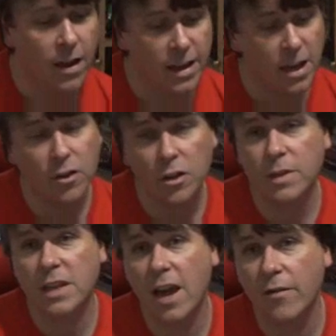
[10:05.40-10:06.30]
Again, got to
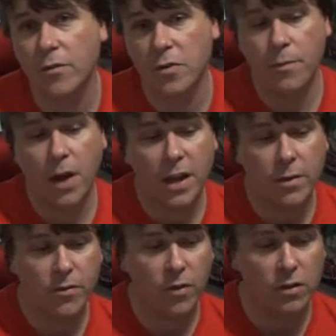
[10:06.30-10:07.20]
be careful with the money.
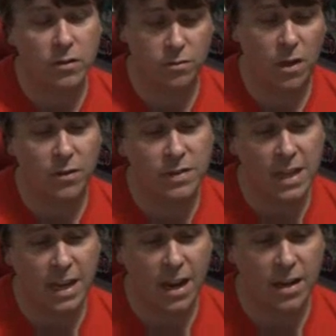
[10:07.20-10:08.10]
We've lost, well, I've
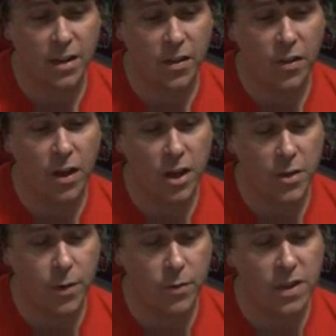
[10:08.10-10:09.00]
taken out another 30,
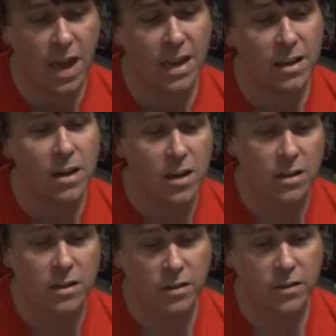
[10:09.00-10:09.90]
but we've gained
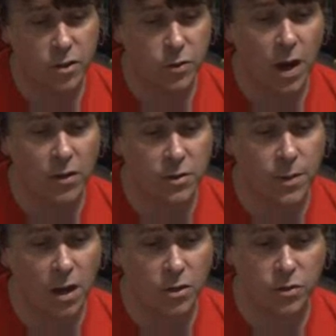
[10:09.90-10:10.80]
12
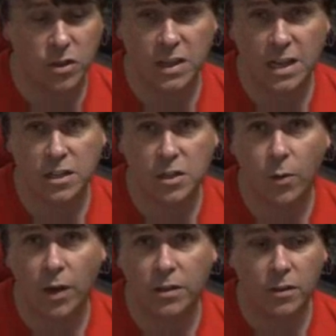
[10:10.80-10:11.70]
smiles, which is actually
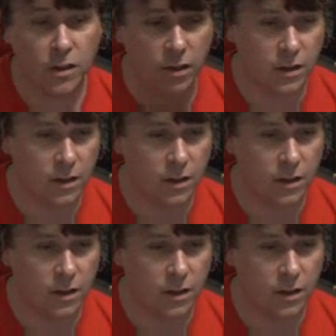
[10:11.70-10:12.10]
quite good.